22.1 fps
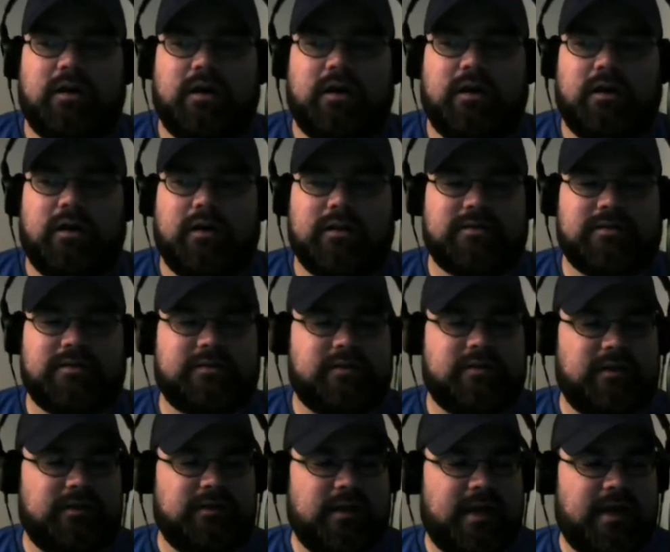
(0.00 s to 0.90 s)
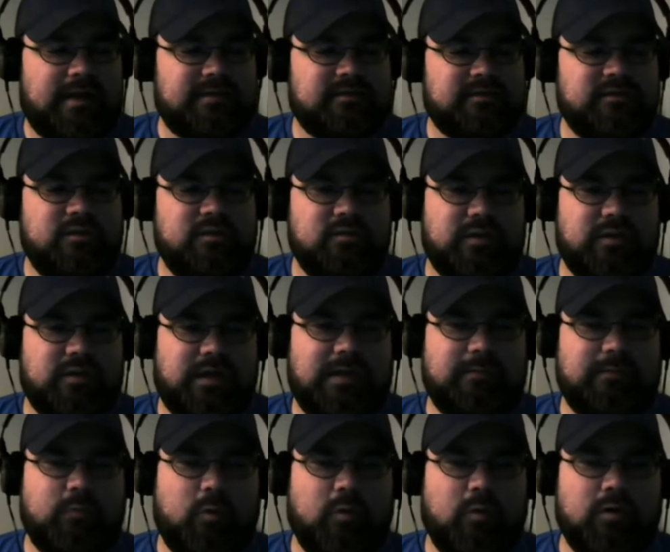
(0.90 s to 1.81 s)
It has no
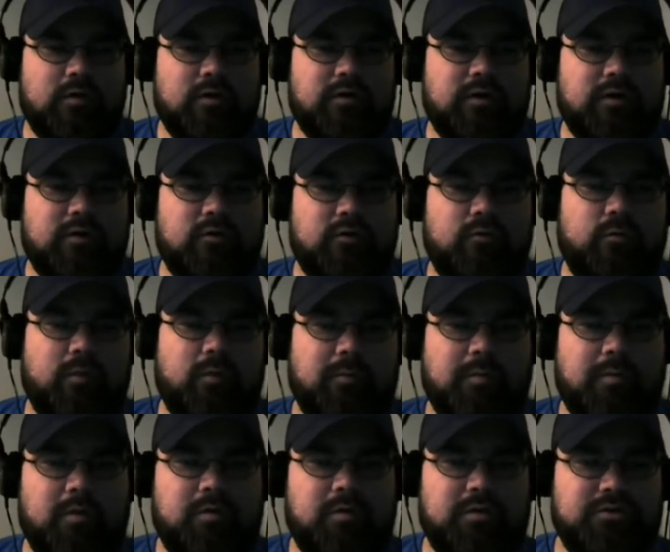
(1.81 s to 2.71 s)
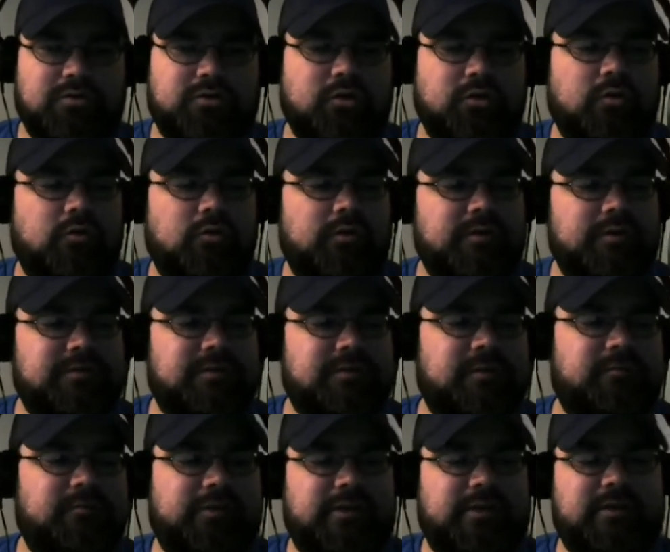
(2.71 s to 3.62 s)
keyboard, no remote control. It's
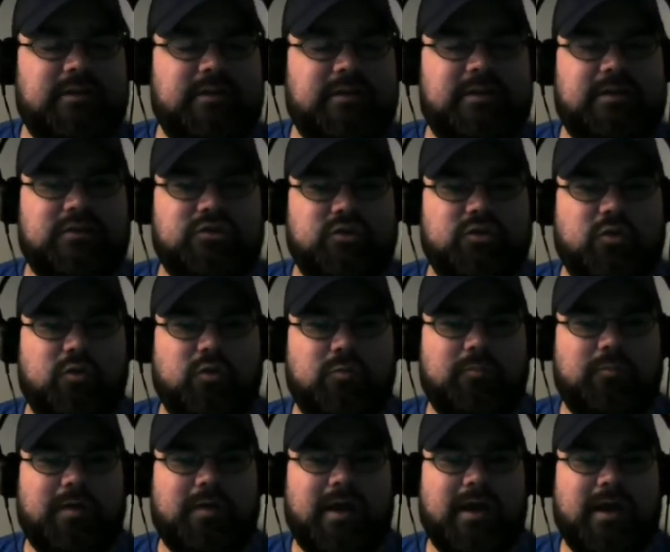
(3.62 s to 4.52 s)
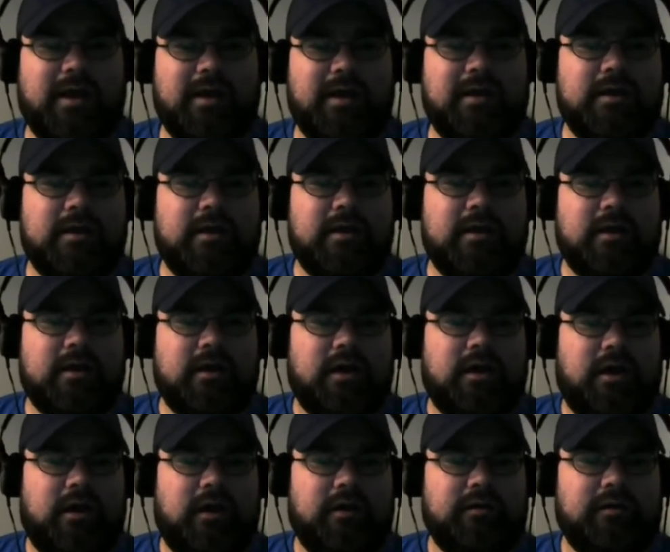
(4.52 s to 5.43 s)
completely controlled by
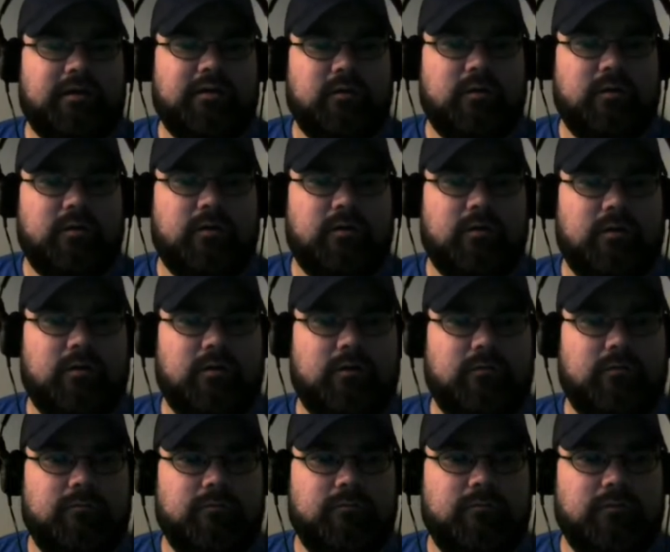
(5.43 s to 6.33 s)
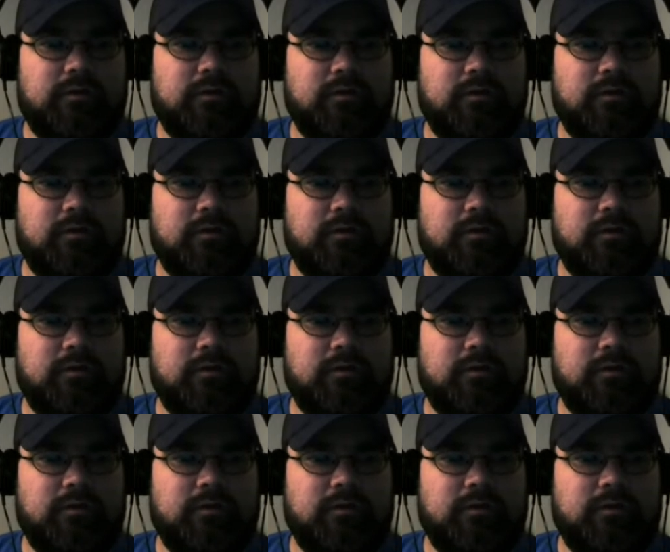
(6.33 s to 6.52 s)
your